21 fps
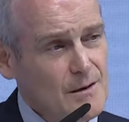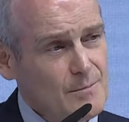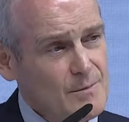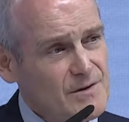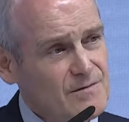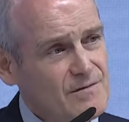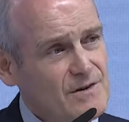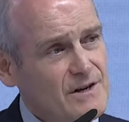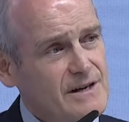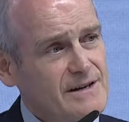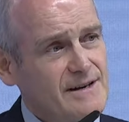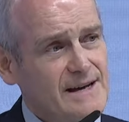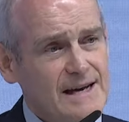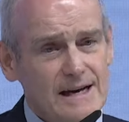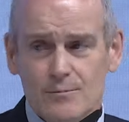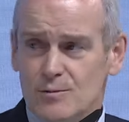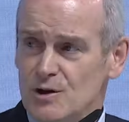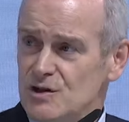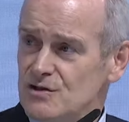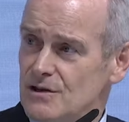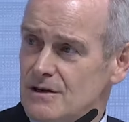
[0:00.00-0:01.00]
but very
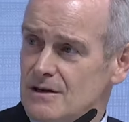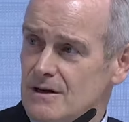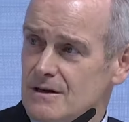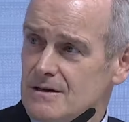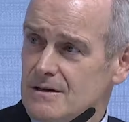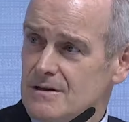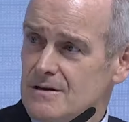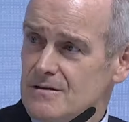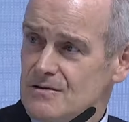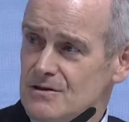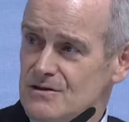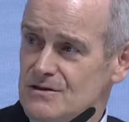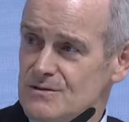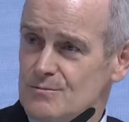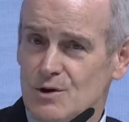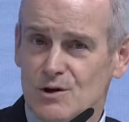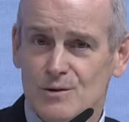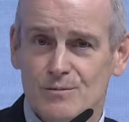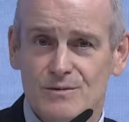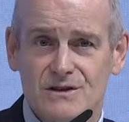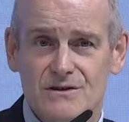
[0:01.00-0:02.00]
damaging to
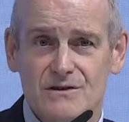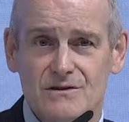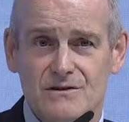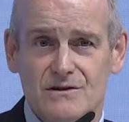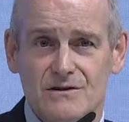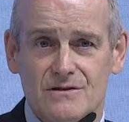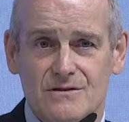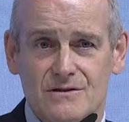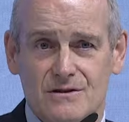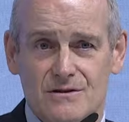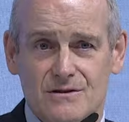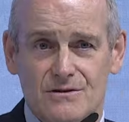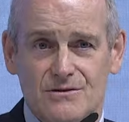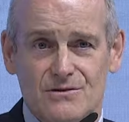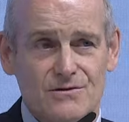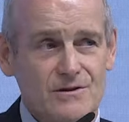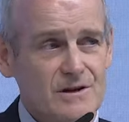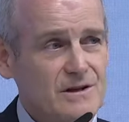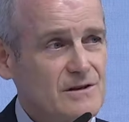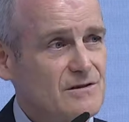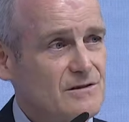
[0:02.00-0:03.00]
small businesses that are
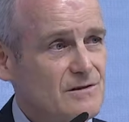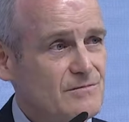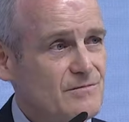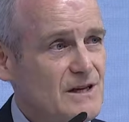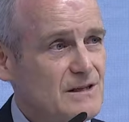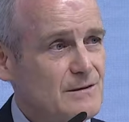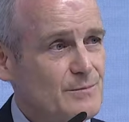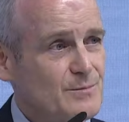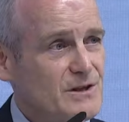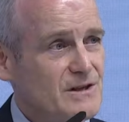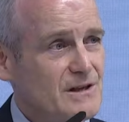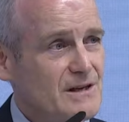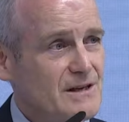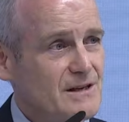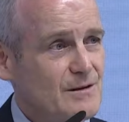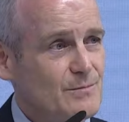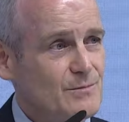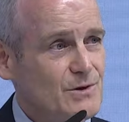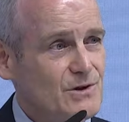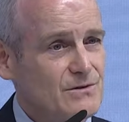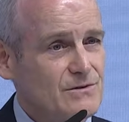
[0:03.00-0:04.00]
trying to develop in that
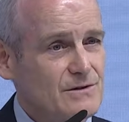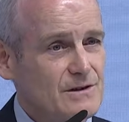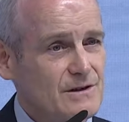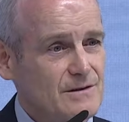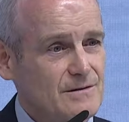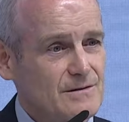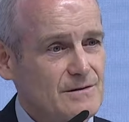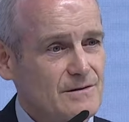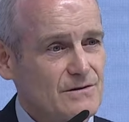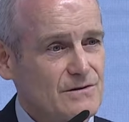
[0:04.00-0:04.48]
community.